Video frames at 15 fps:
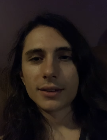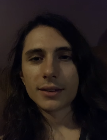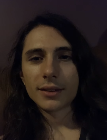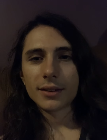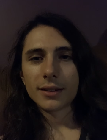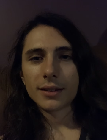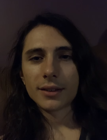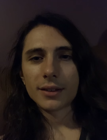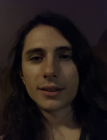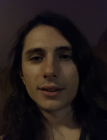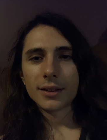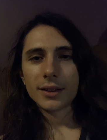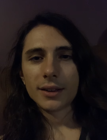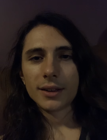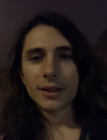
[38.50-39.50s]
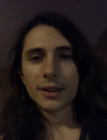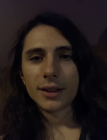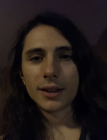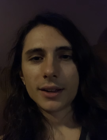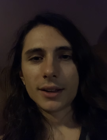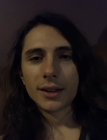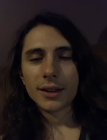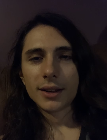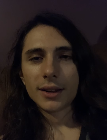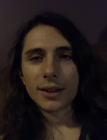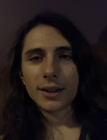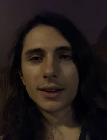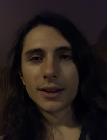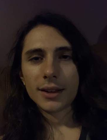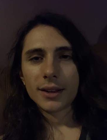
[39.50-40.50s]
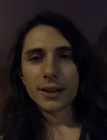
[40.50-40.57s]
(no one is talking)